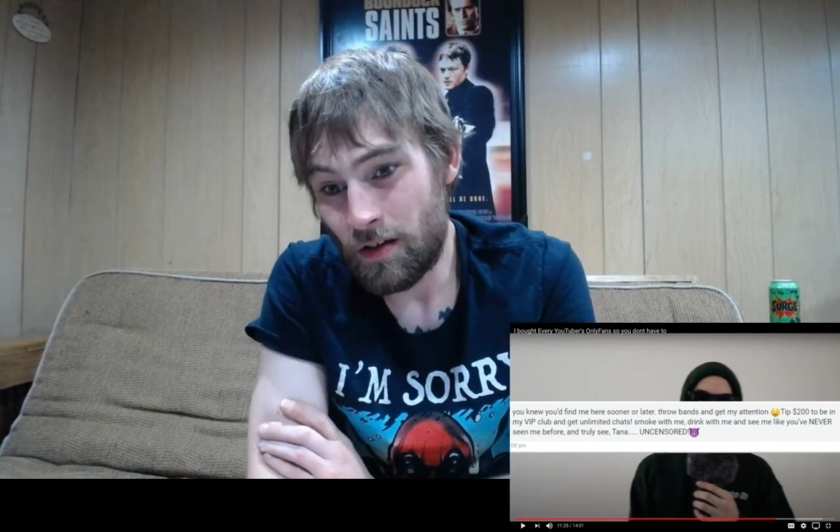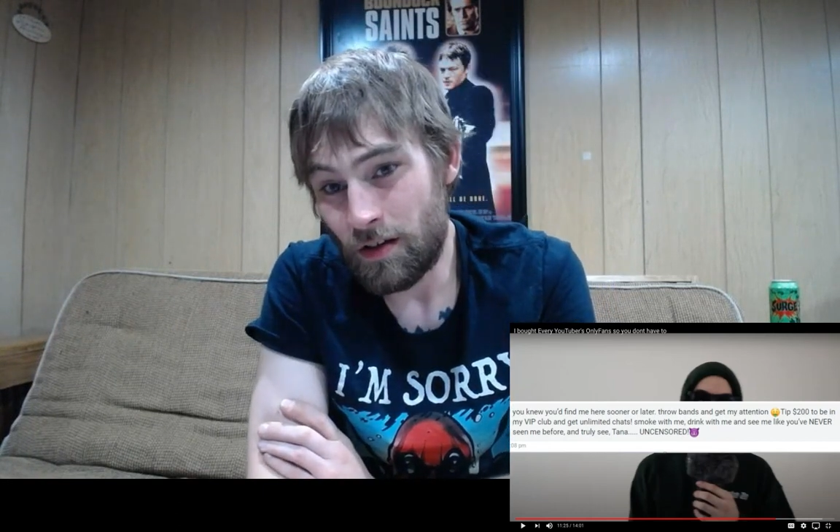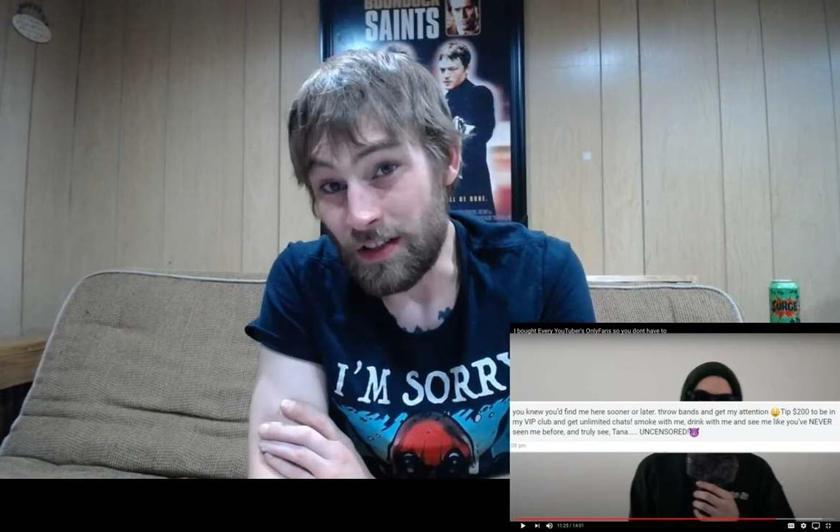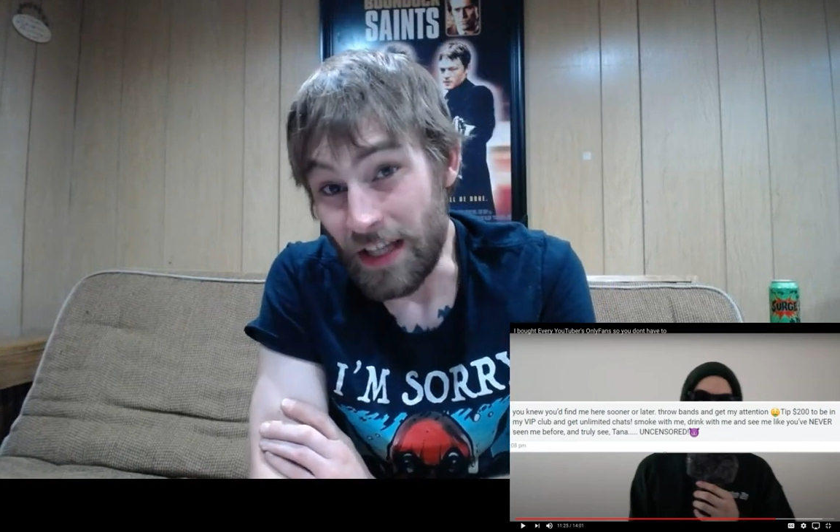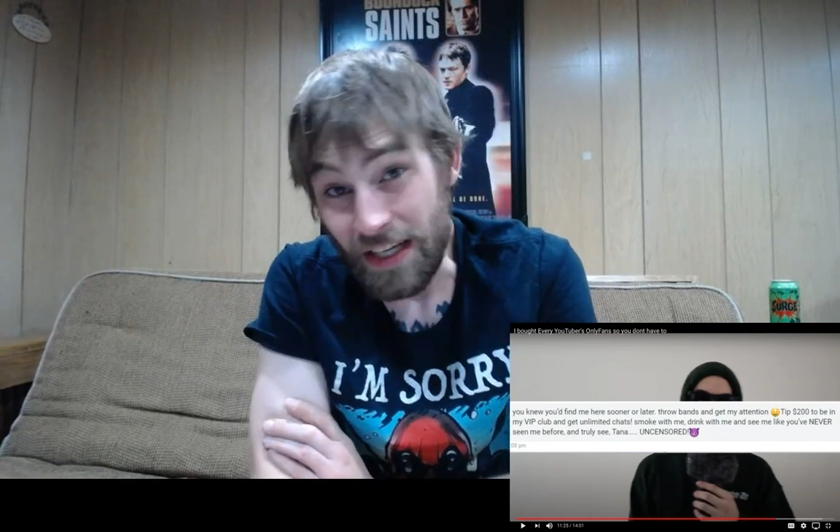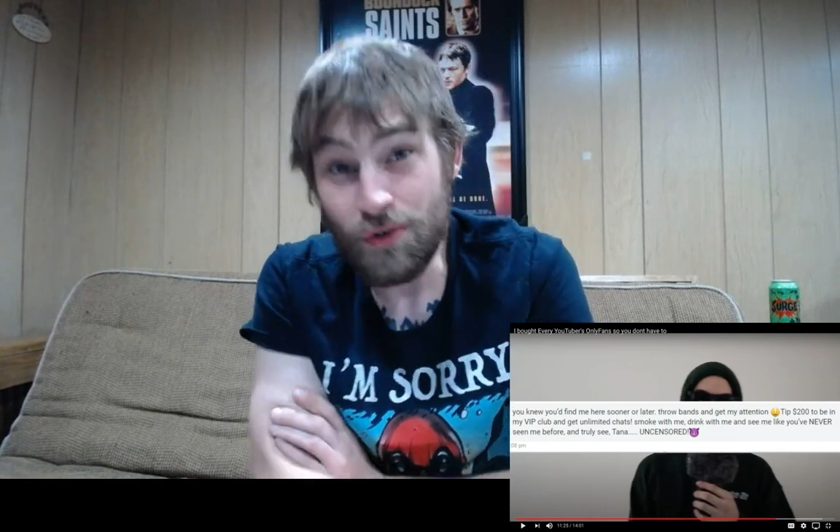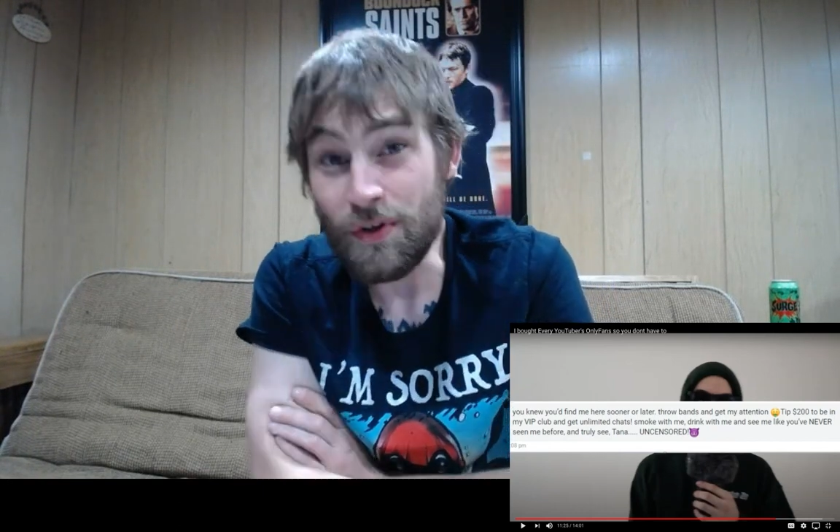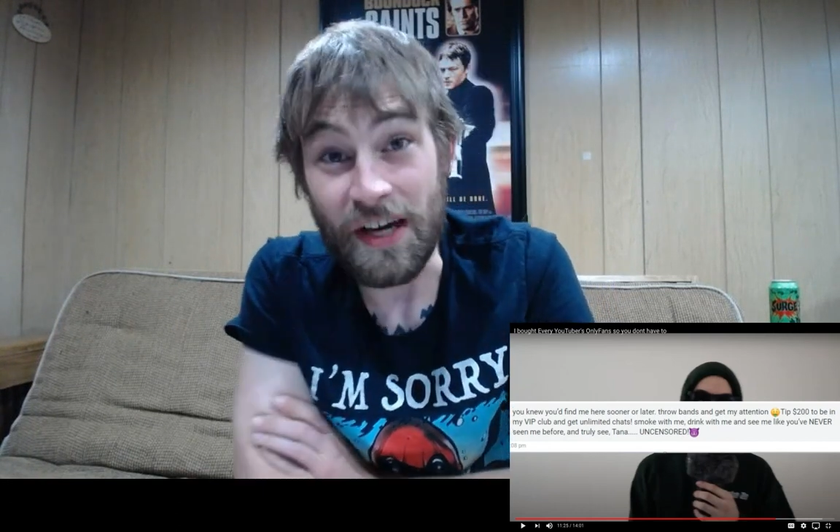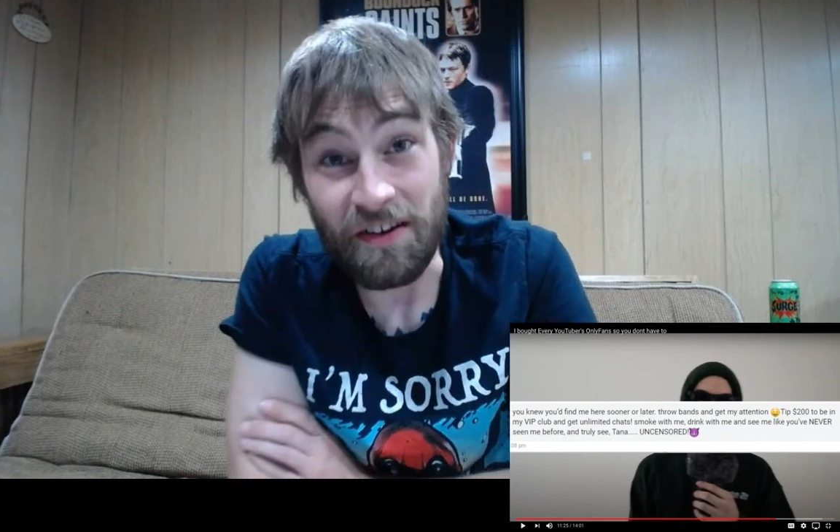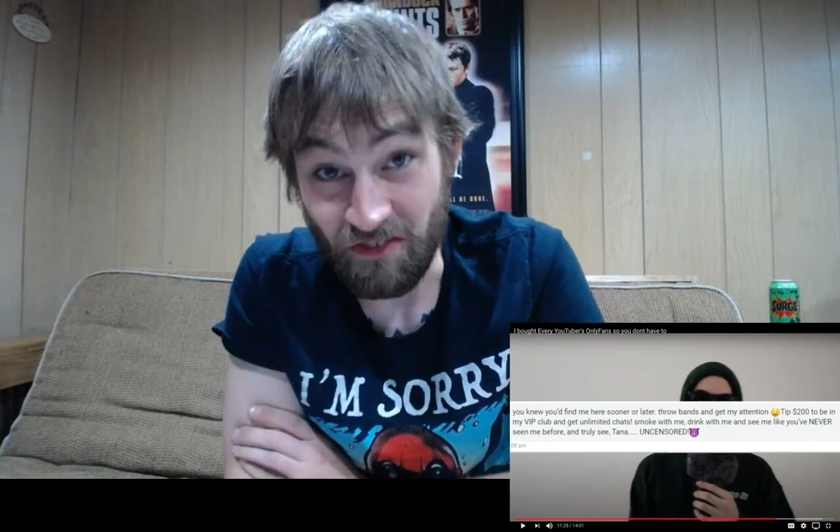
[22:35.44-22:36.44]
then you can
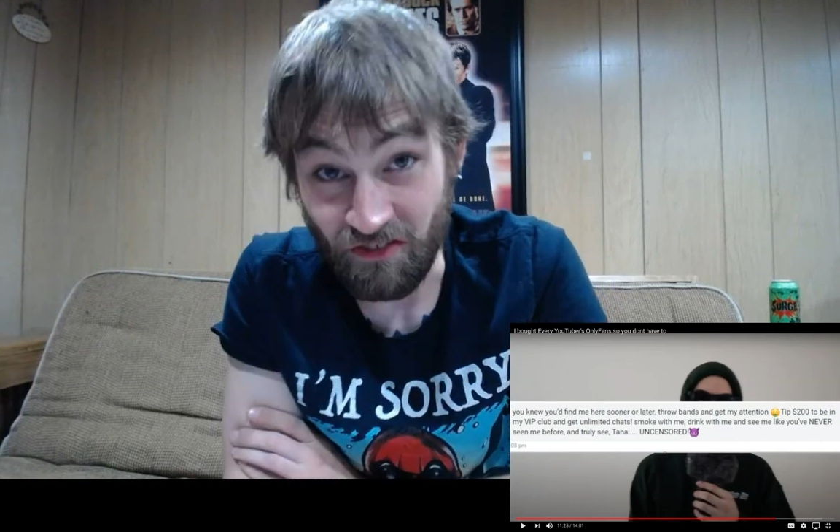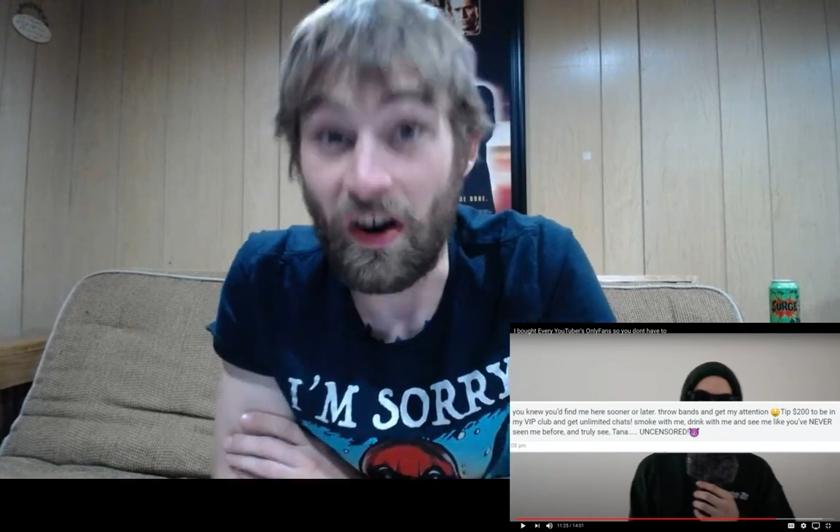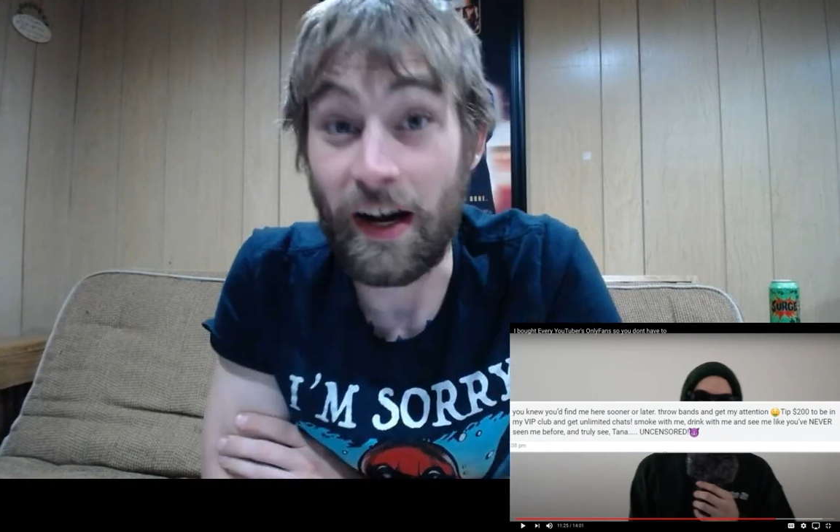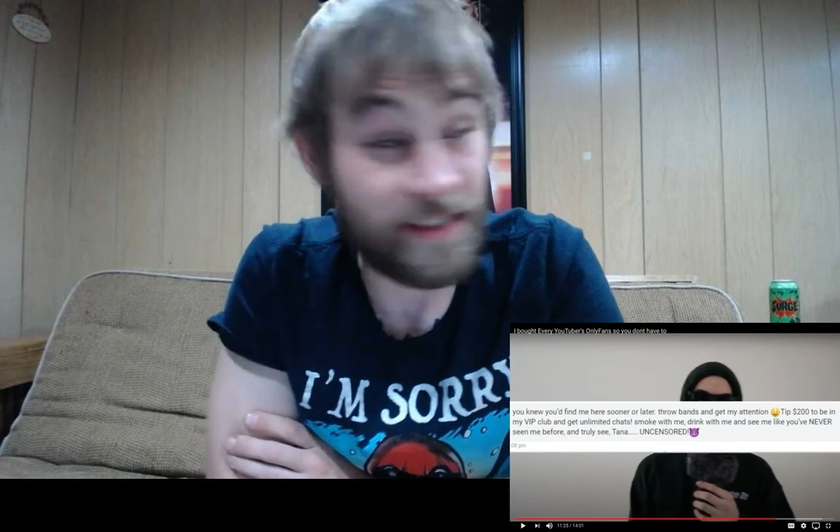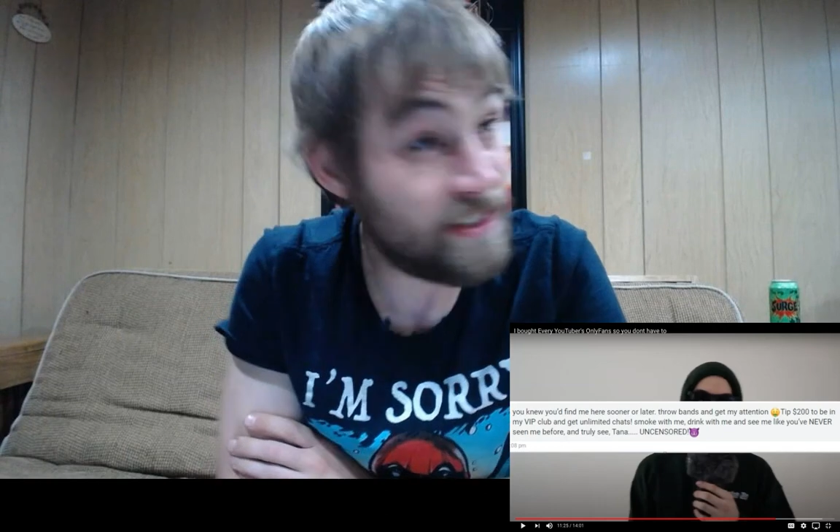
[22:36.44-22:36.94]
get fucked.